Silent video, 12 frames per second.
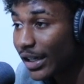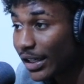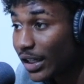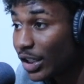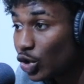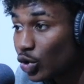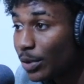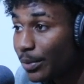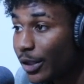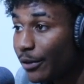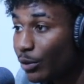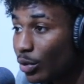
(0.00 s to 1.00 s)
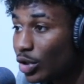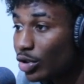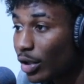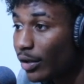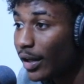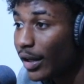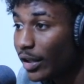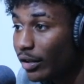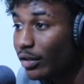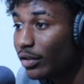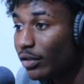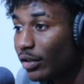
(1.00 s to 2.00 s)
I can get you up there if you want to. I am like,
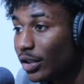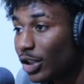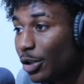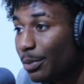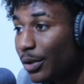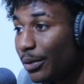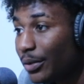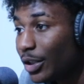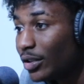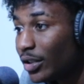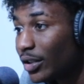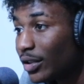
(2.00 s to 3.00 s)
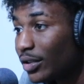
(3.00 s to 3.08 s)
yo, So he put me on there.